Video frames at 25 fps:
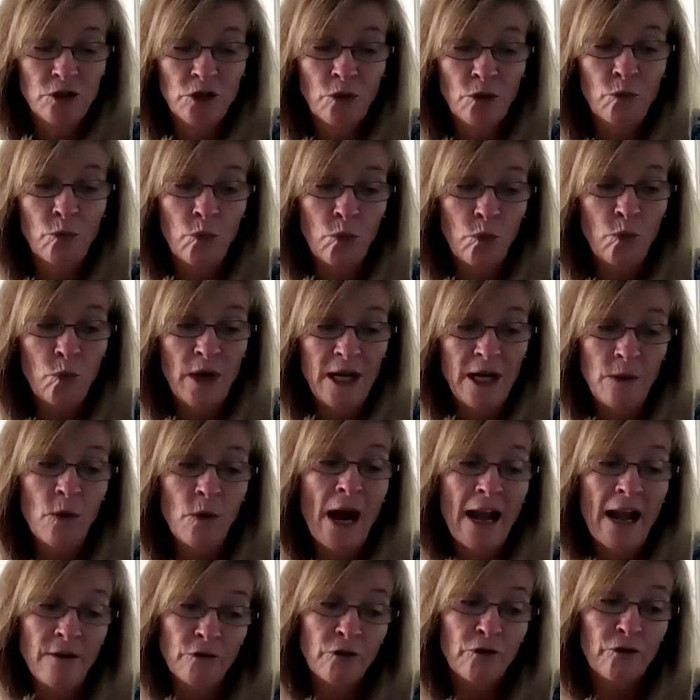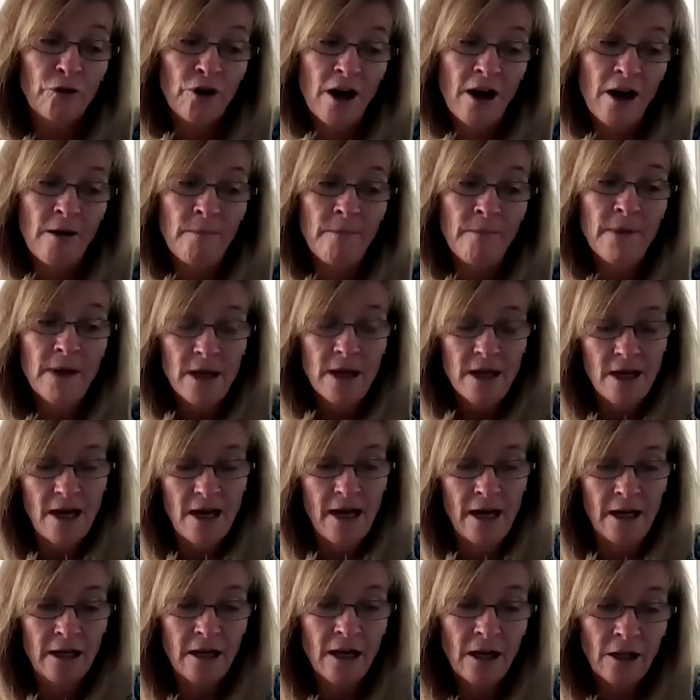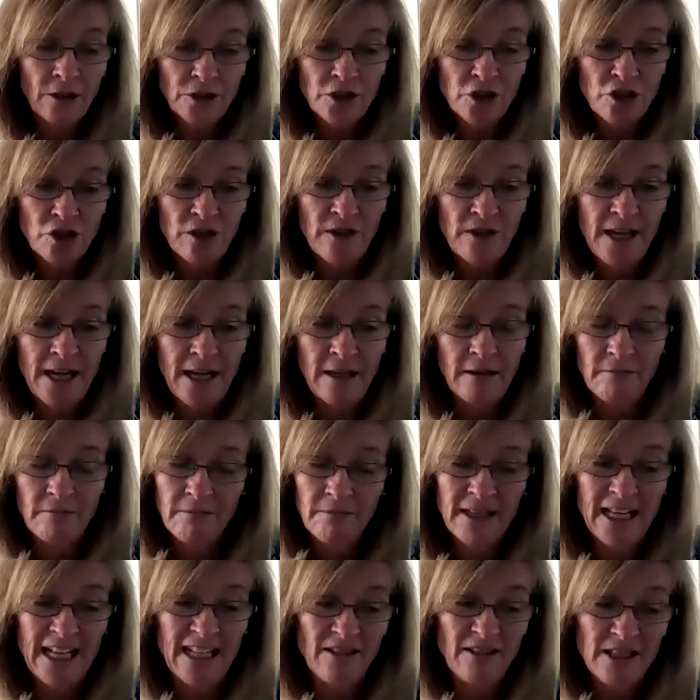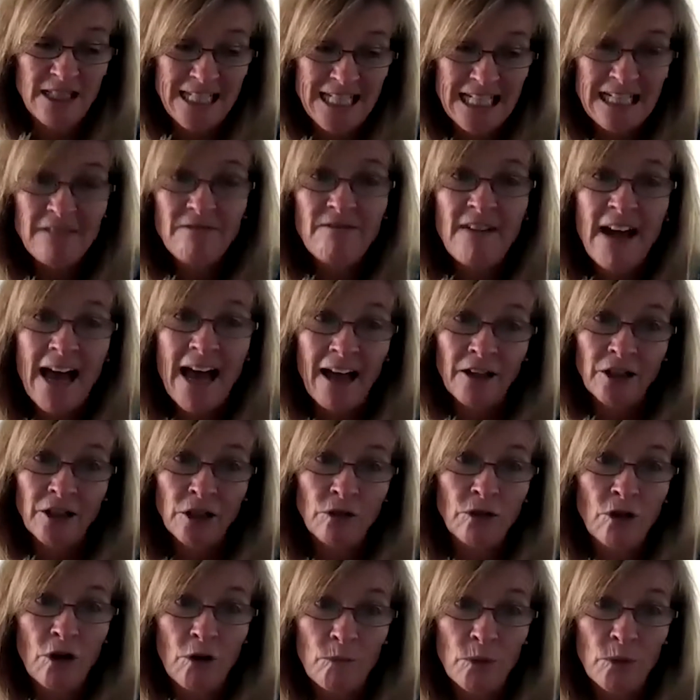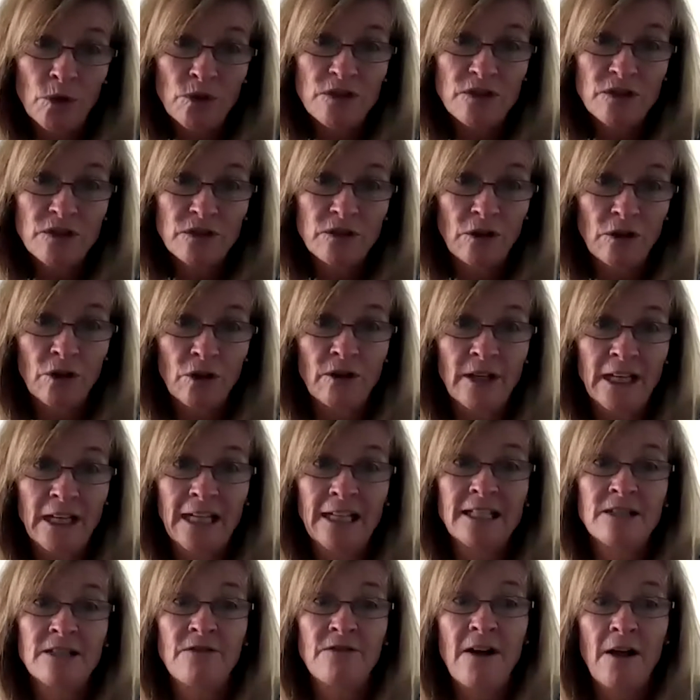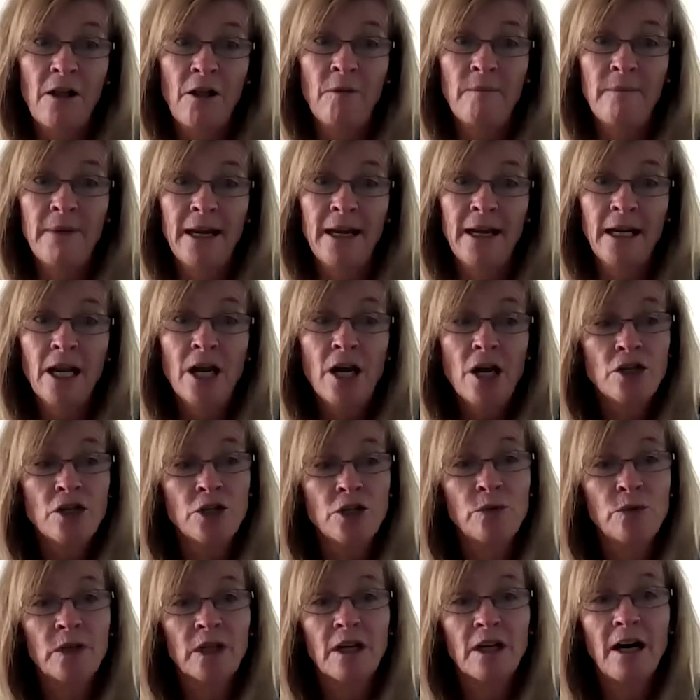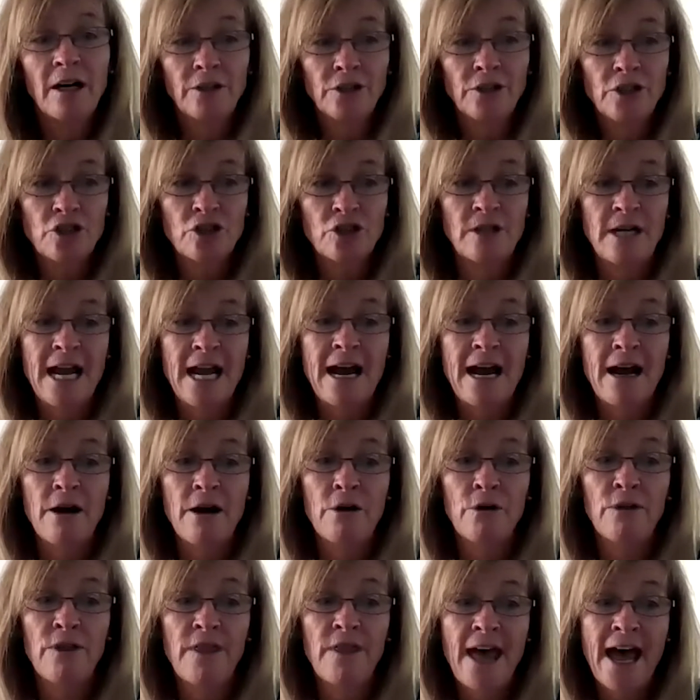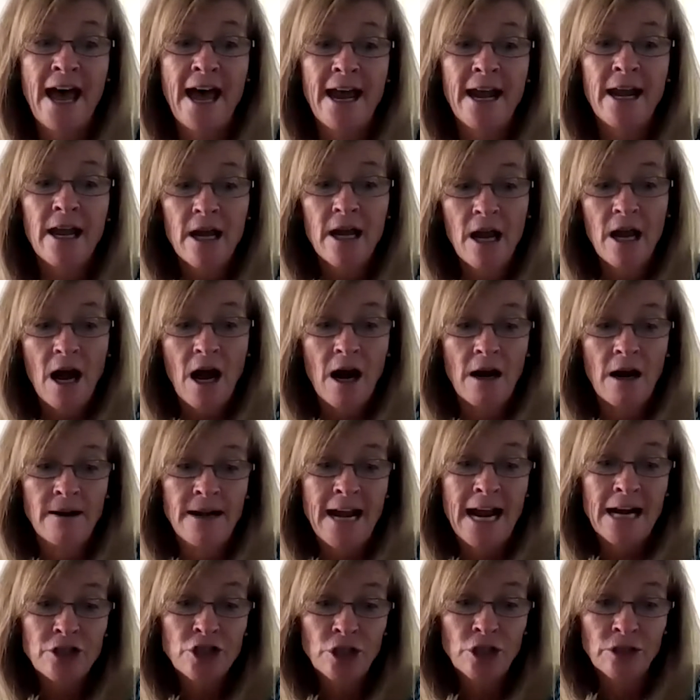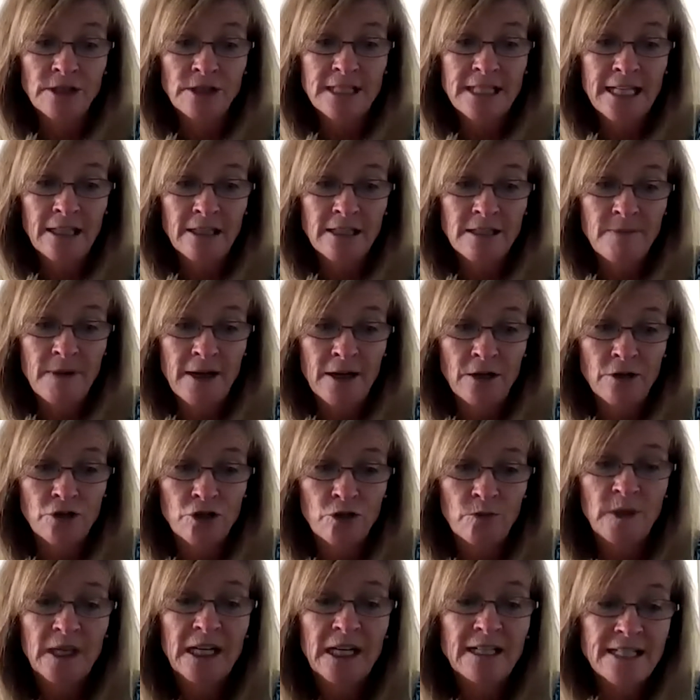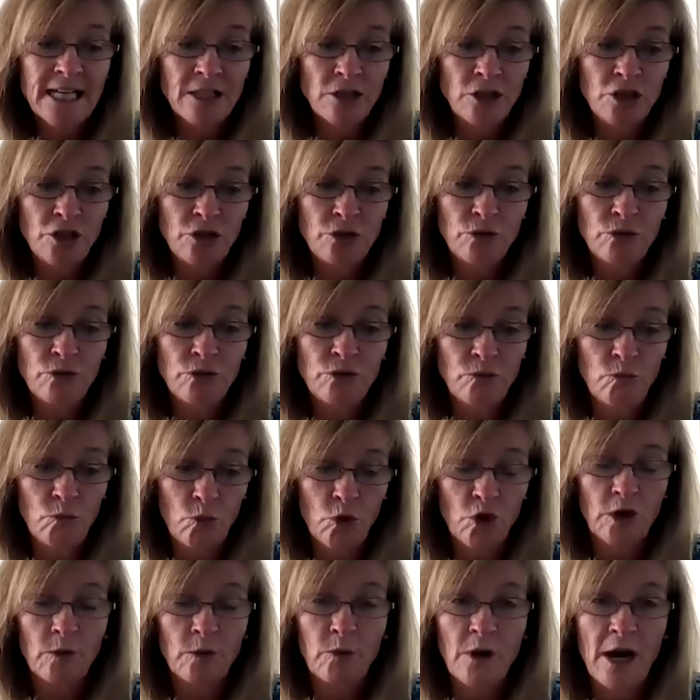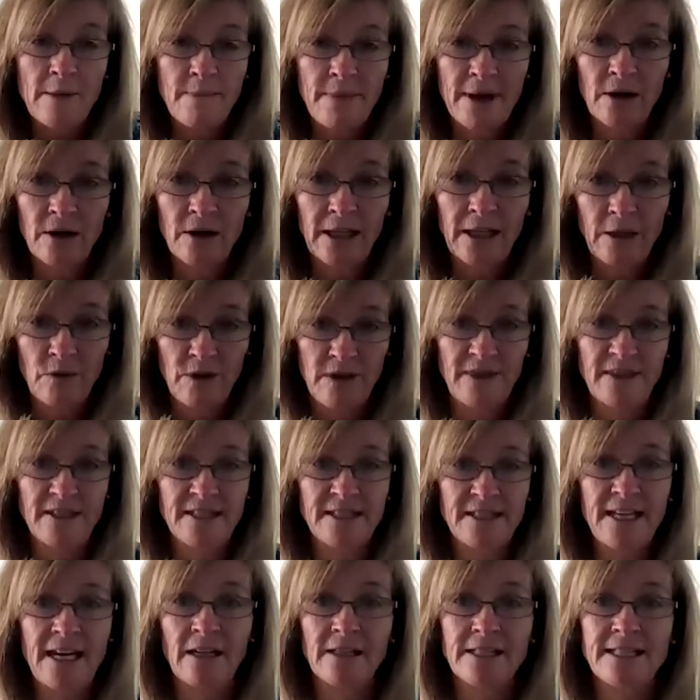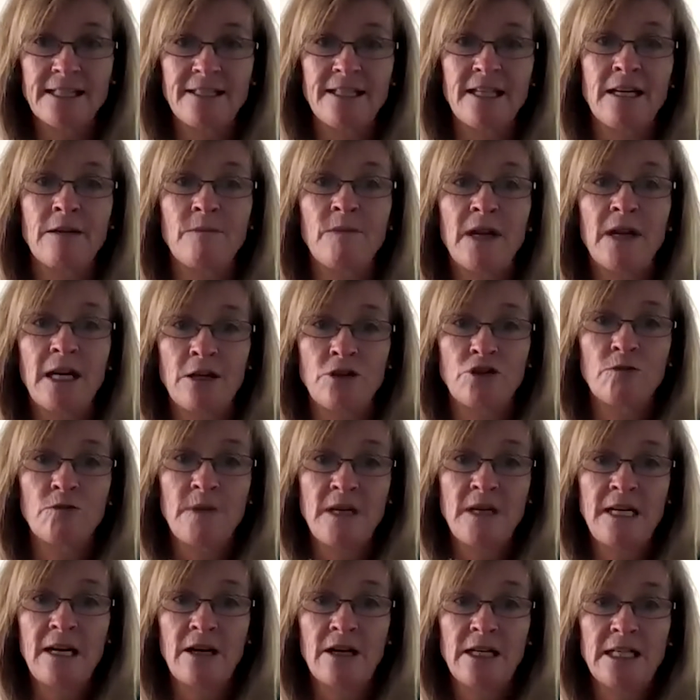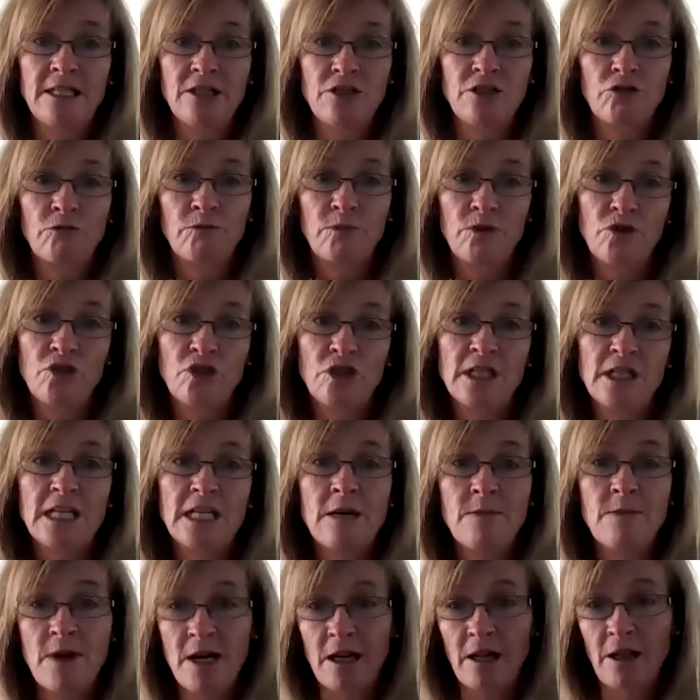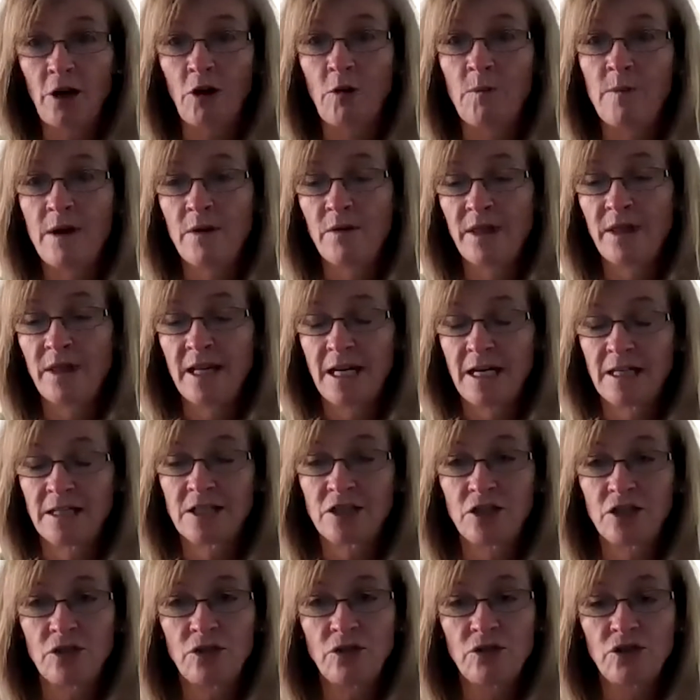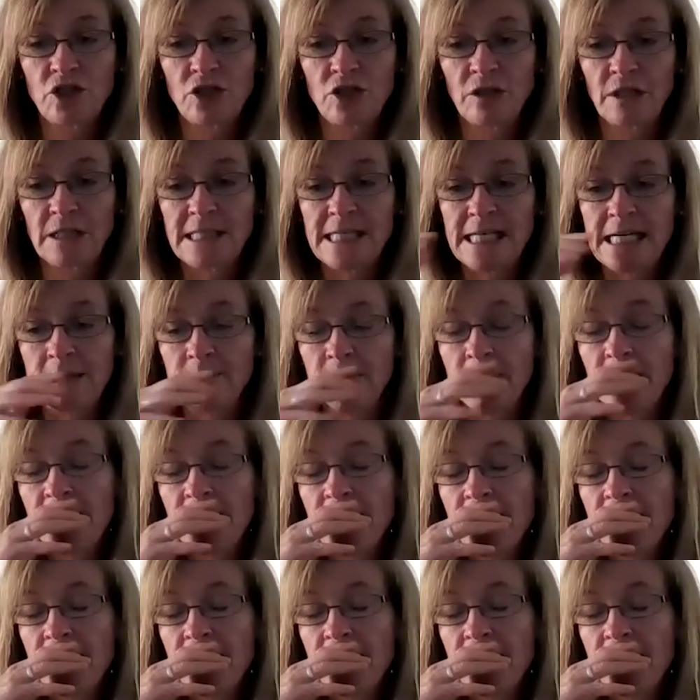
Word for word: So we went from a culture that that devalued almost learning and development to a culture now that our national sales manager, because I do work primarily with the sales team, the intermediary distribution team, and a little bit with the institutional team,